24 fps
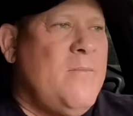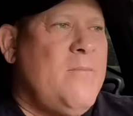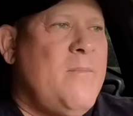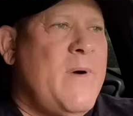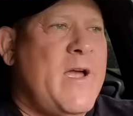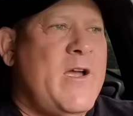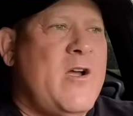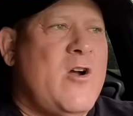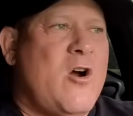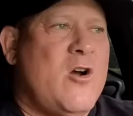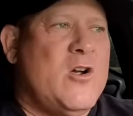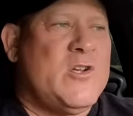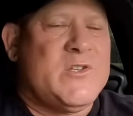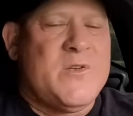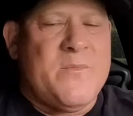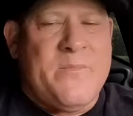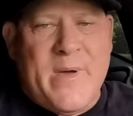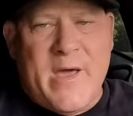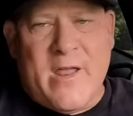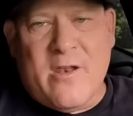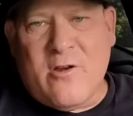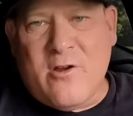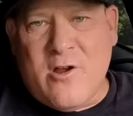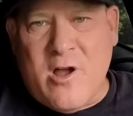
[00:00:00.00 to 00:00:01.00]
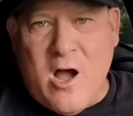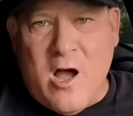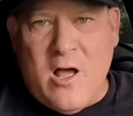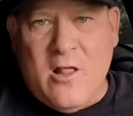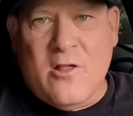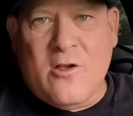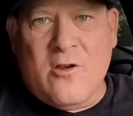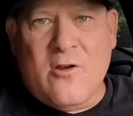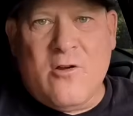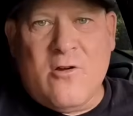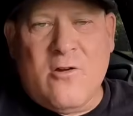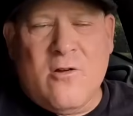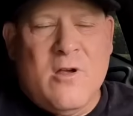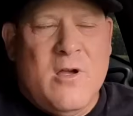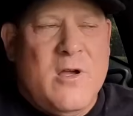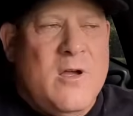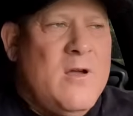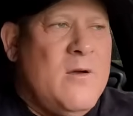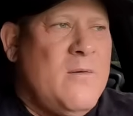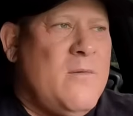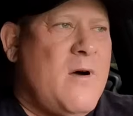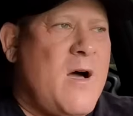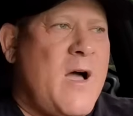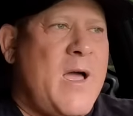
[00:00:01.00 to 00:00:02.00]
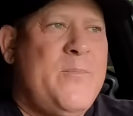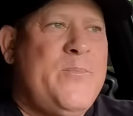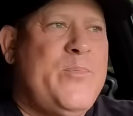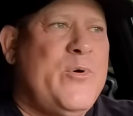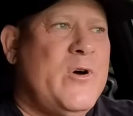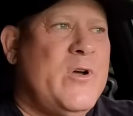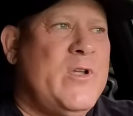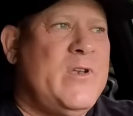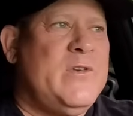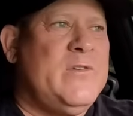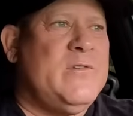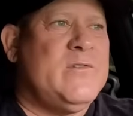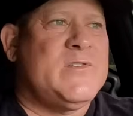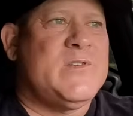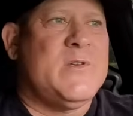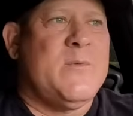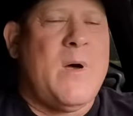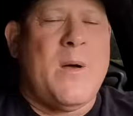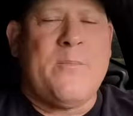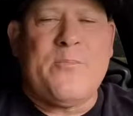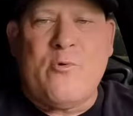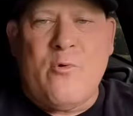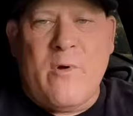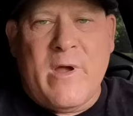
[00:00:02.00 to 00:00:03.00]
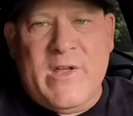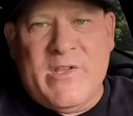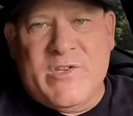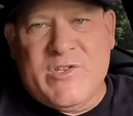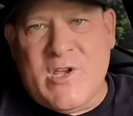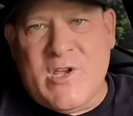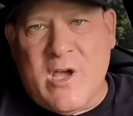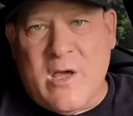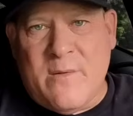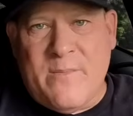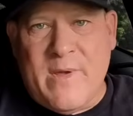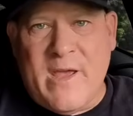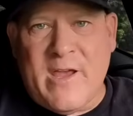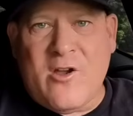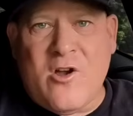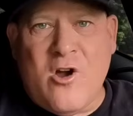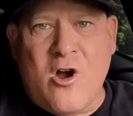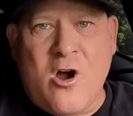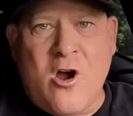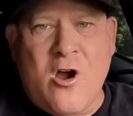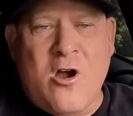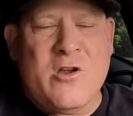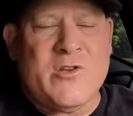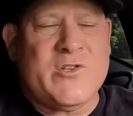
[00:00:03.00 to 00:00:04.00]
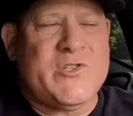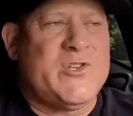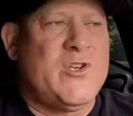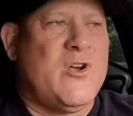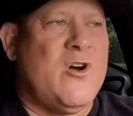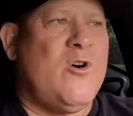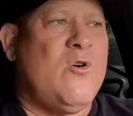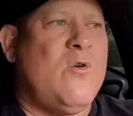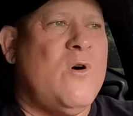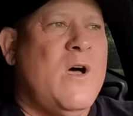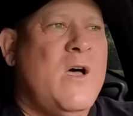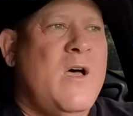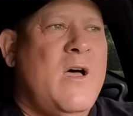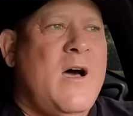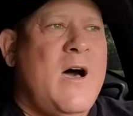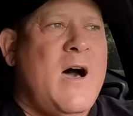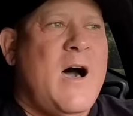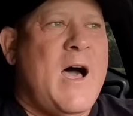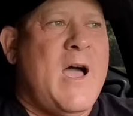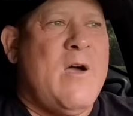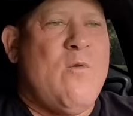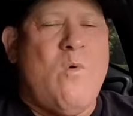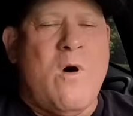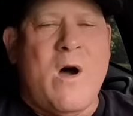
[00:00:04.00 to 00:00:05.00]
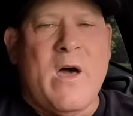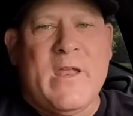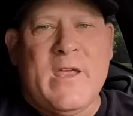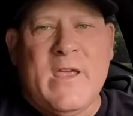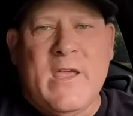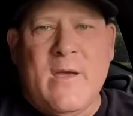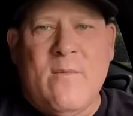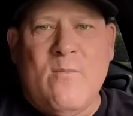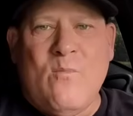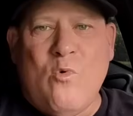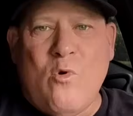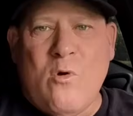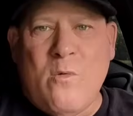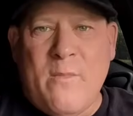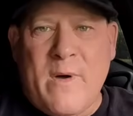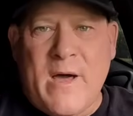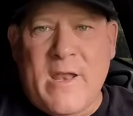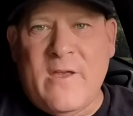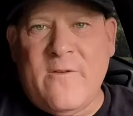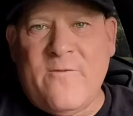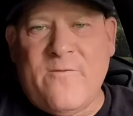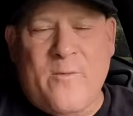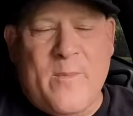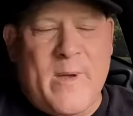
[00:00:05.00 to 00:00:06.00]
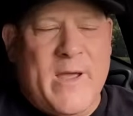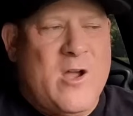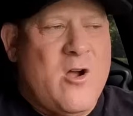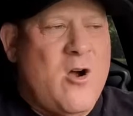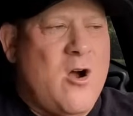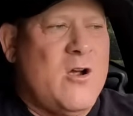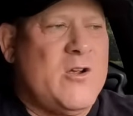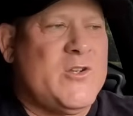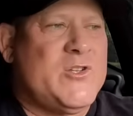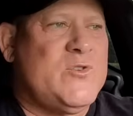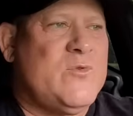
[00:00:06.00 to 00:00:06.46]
my car's a better color. I put some upgrades on my car, so I want to get more money for my car.